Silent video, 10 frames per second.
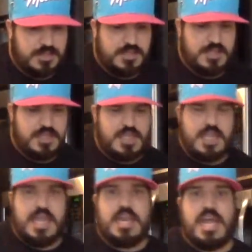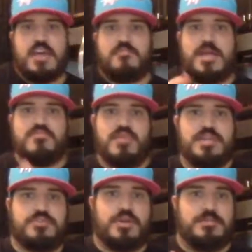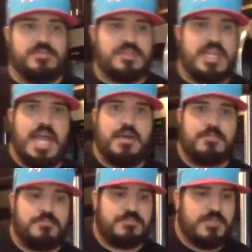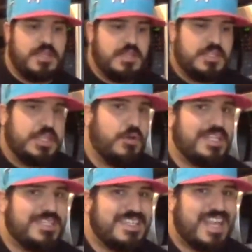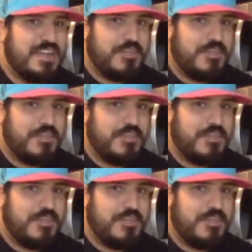And I have my breadcrumbs. Now, the only thing that I've